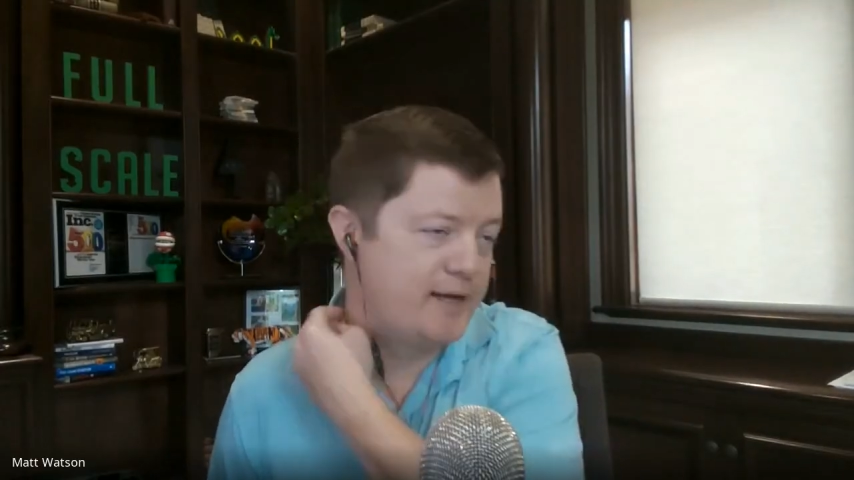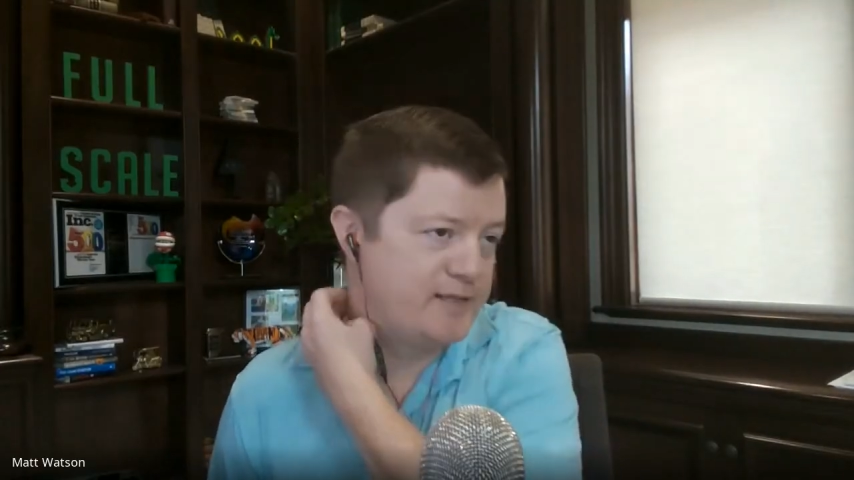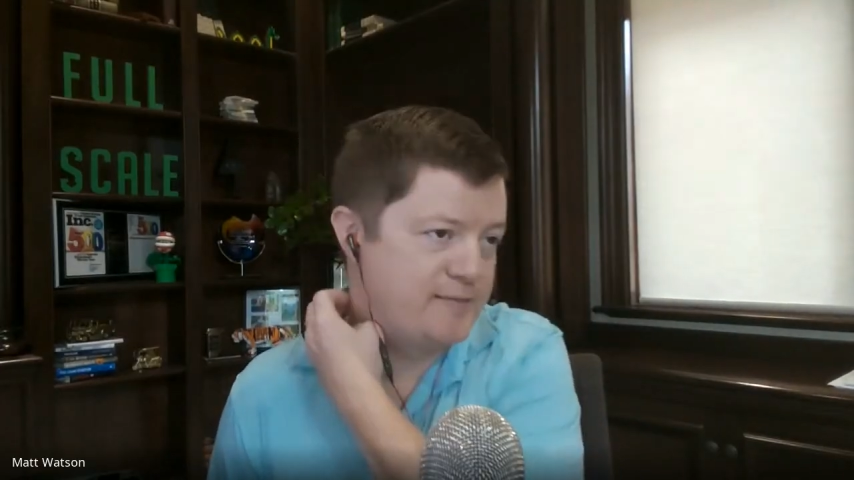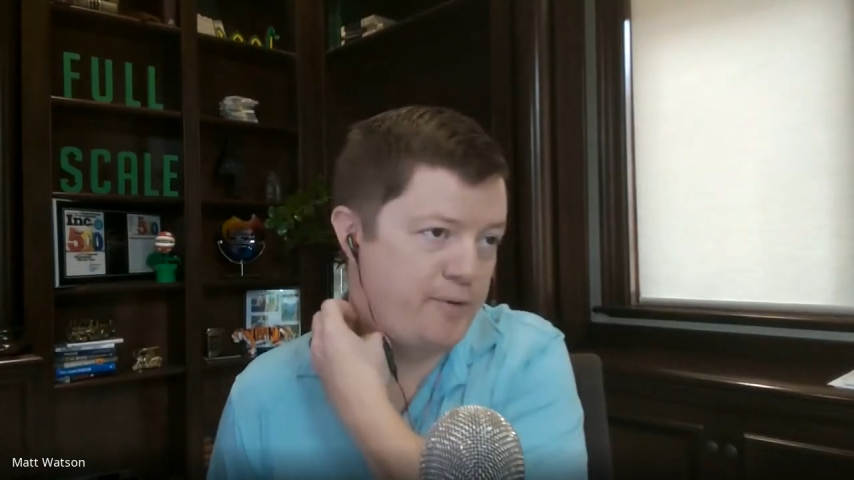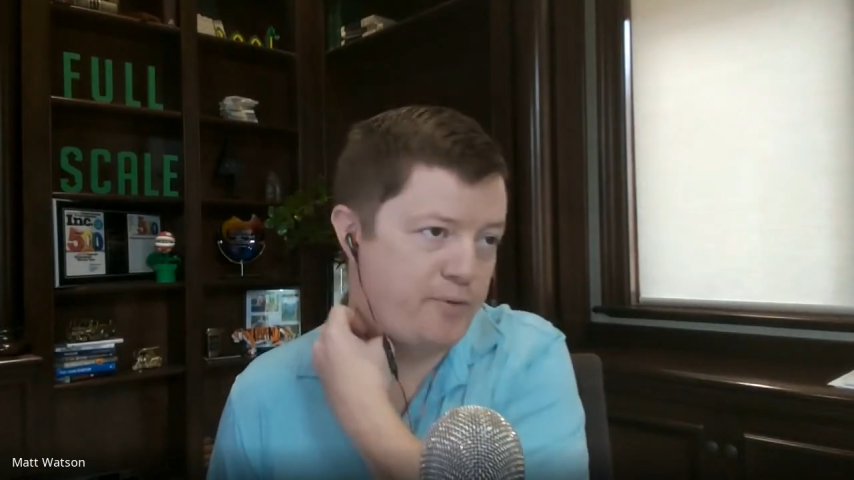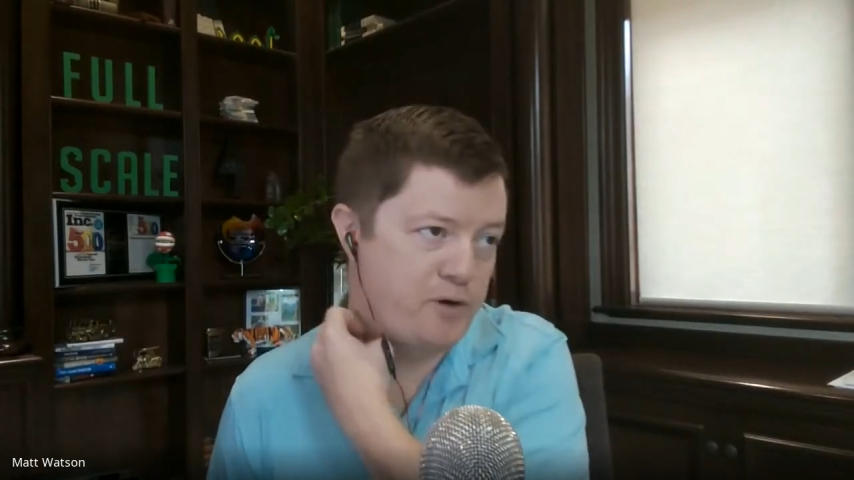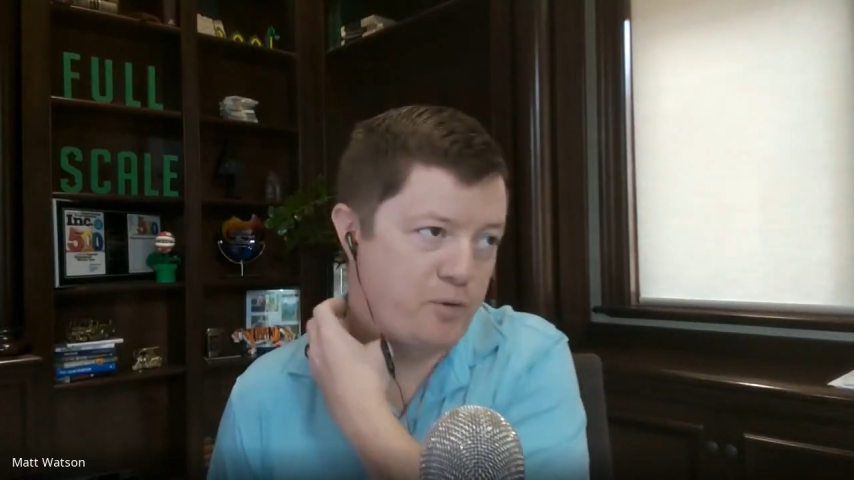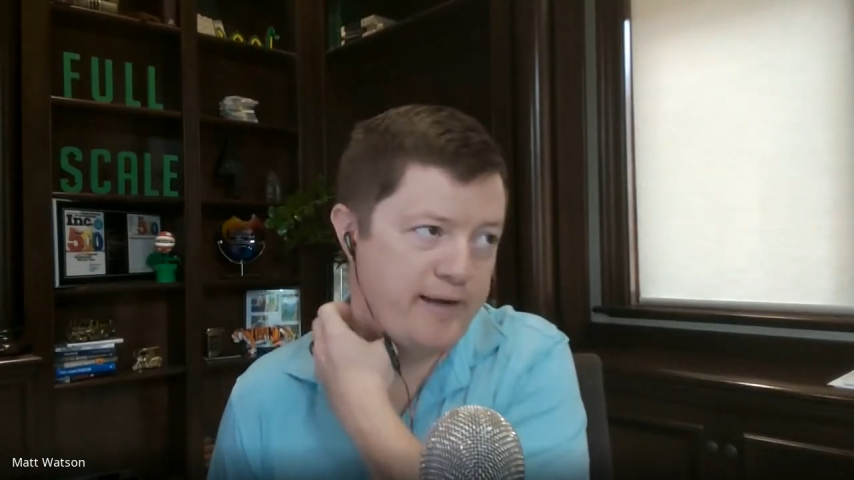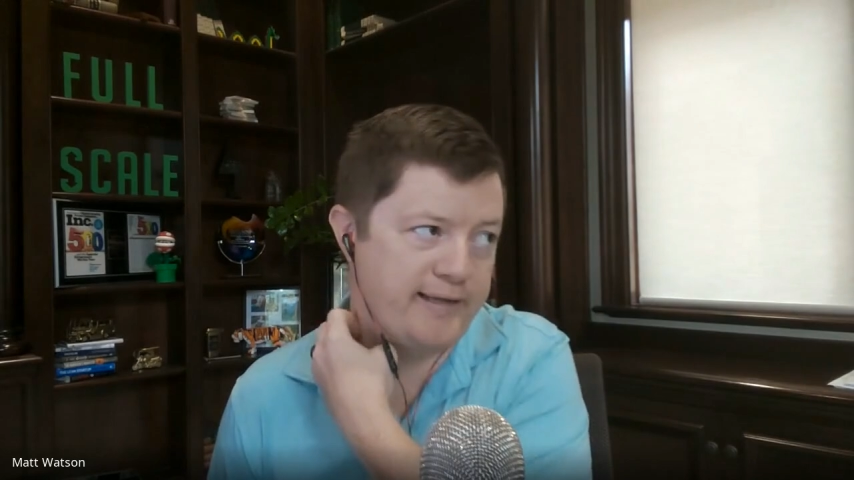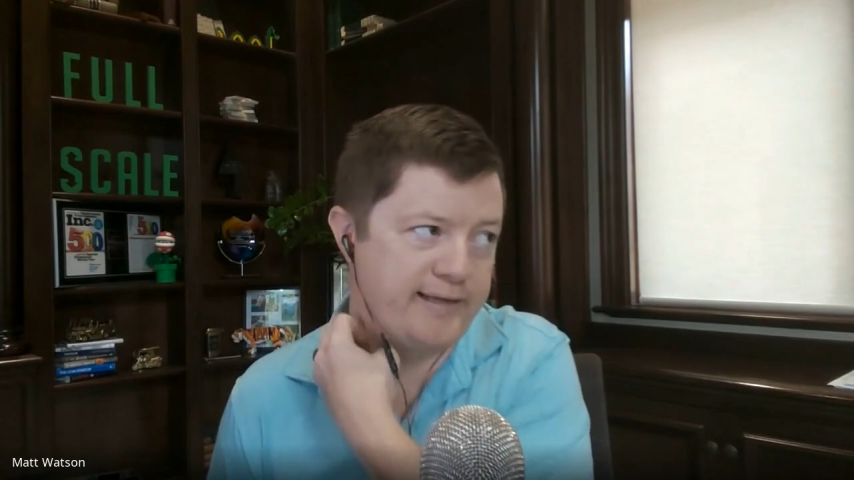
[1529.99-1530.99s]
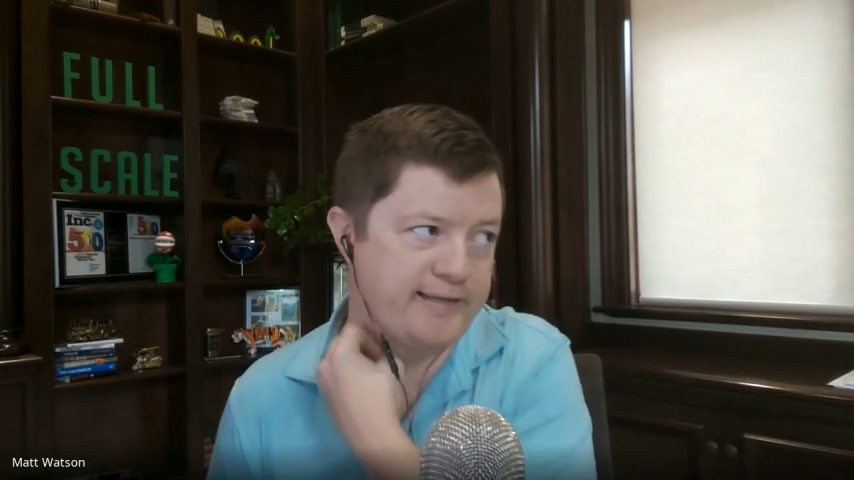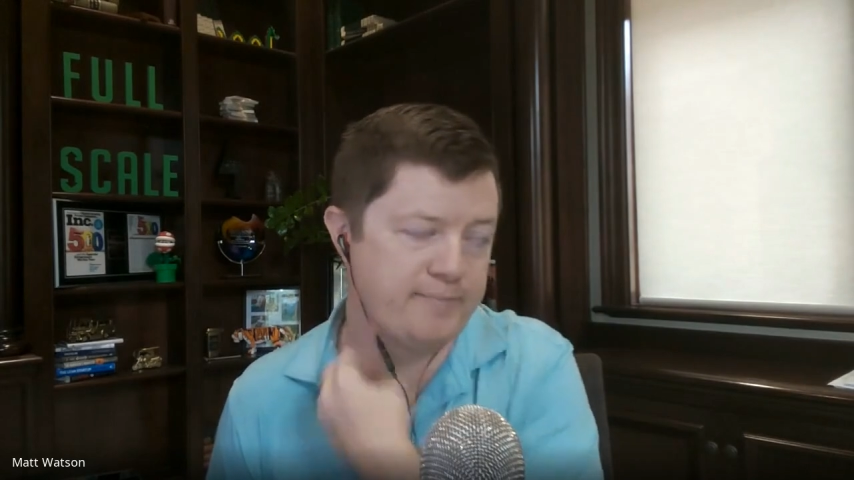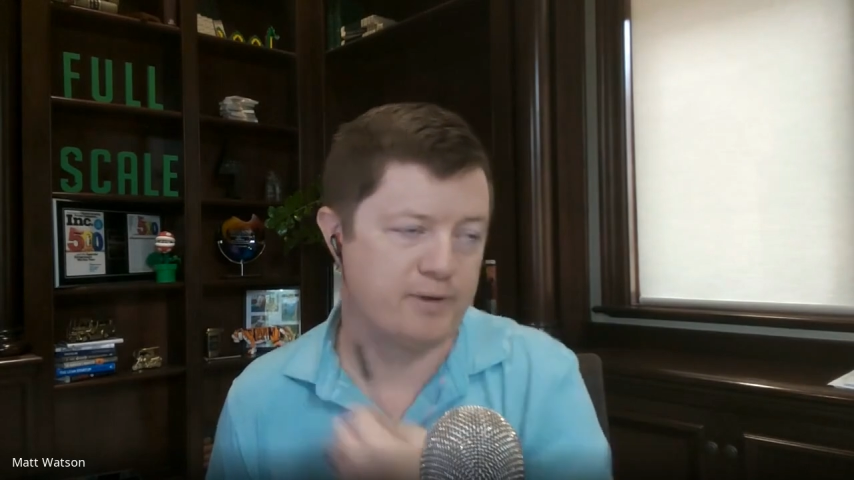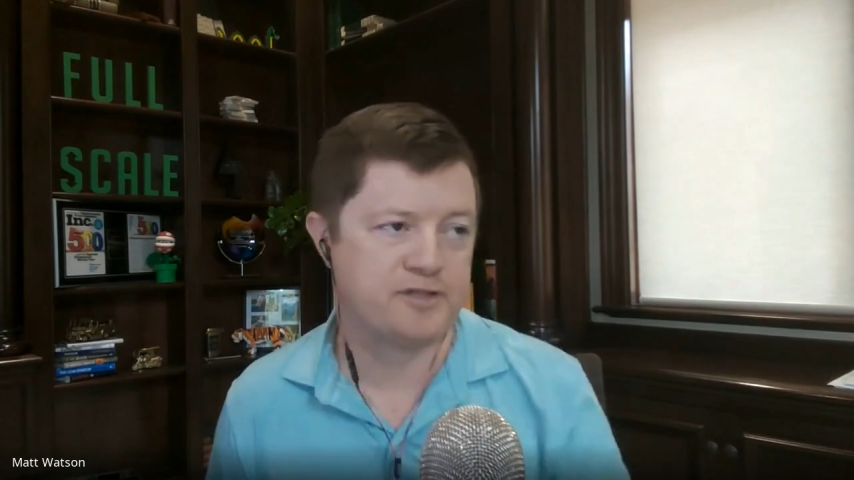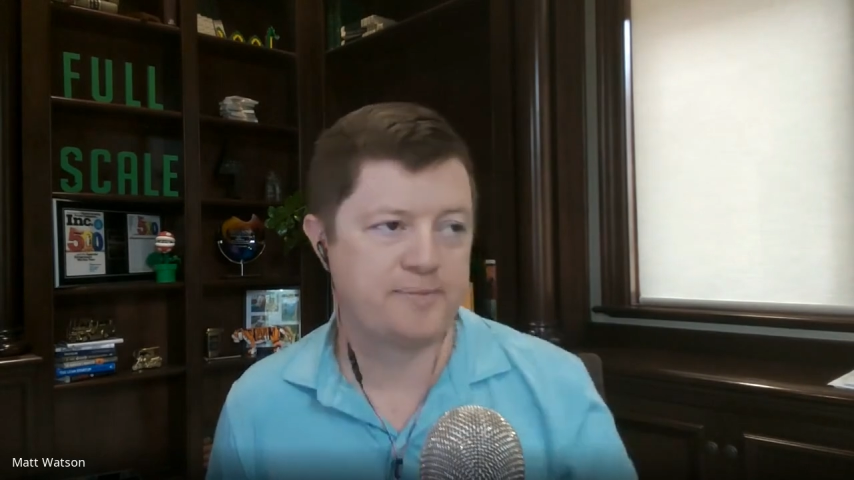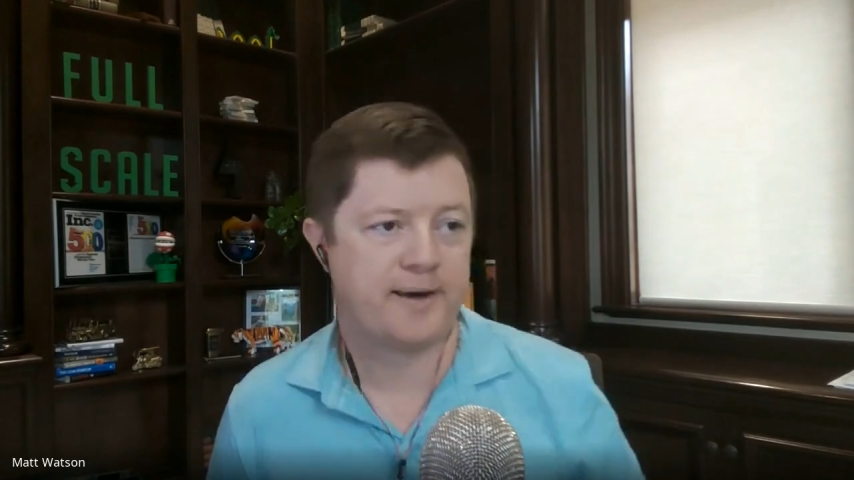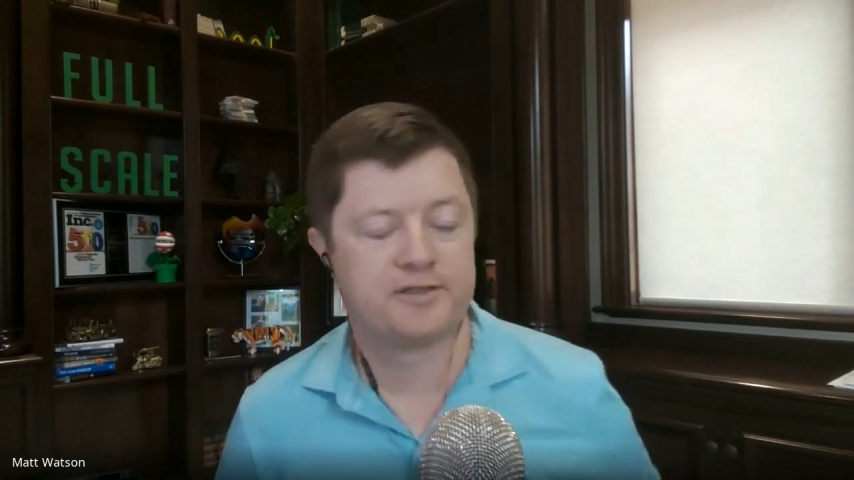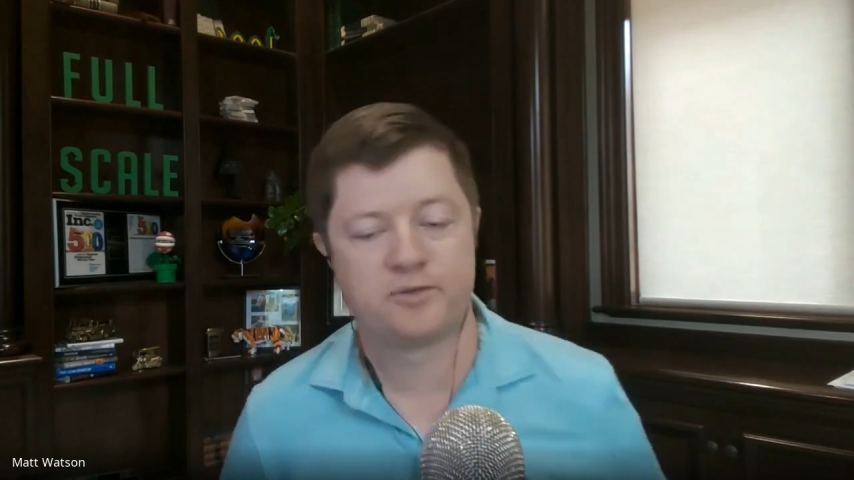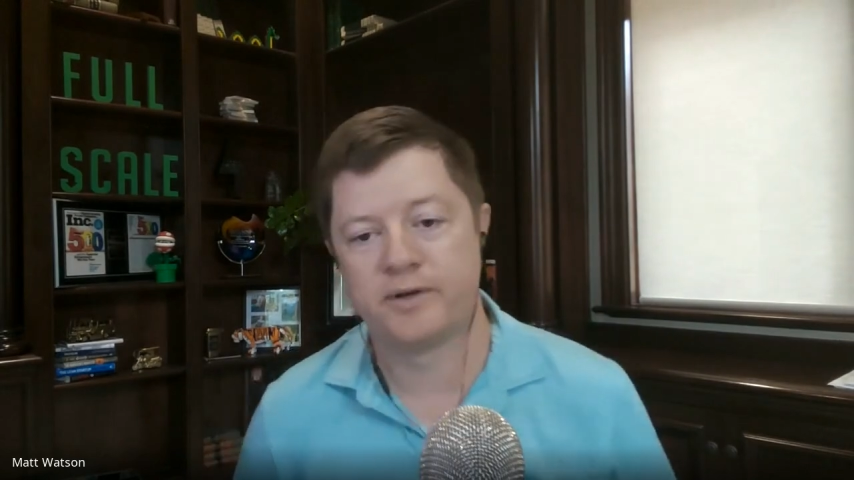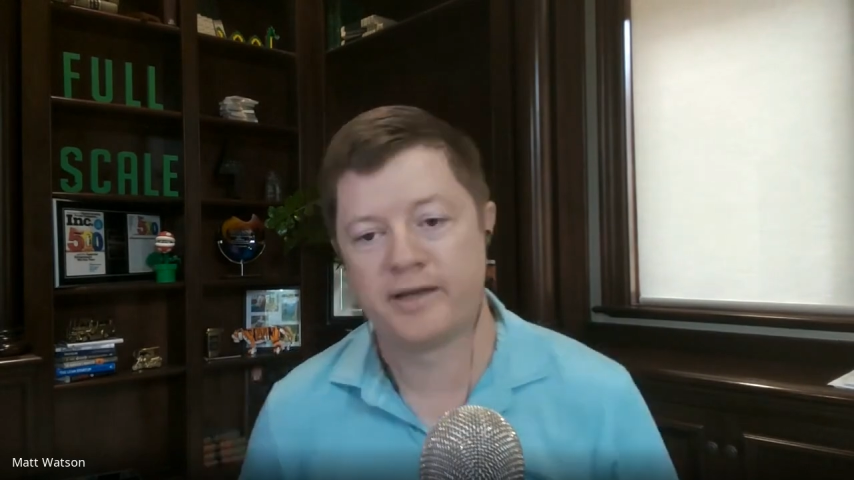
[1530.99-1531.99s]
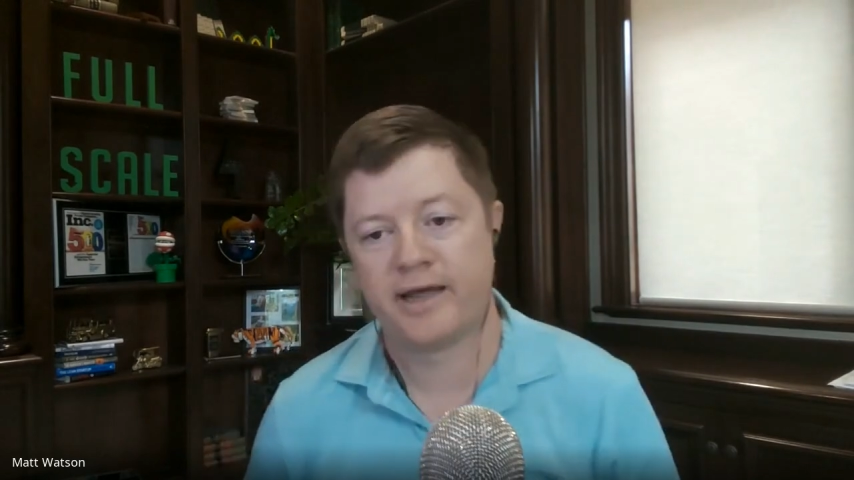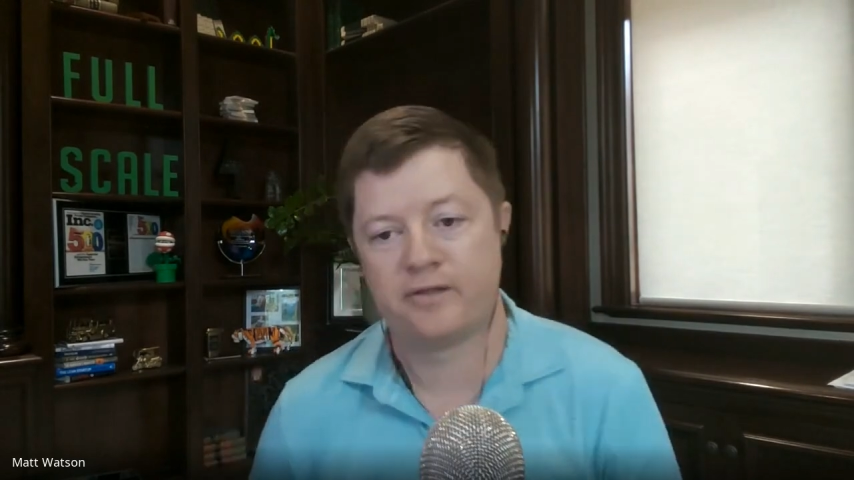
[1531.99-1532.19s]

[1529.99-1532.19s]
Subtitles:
and somebody wrote a great LinkedIn post about this one day.